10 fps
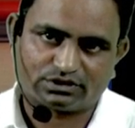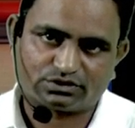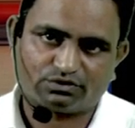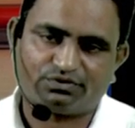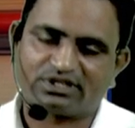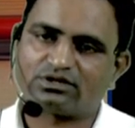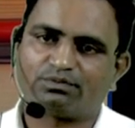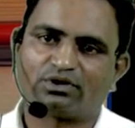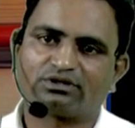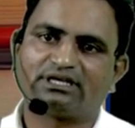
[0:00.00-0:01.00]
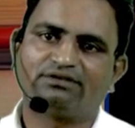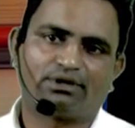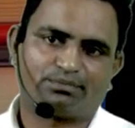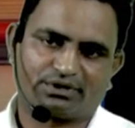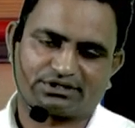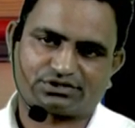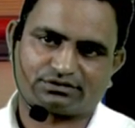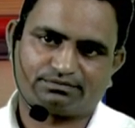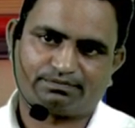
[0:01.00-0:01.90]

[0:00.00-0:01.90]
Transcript: So first upon the evaporation.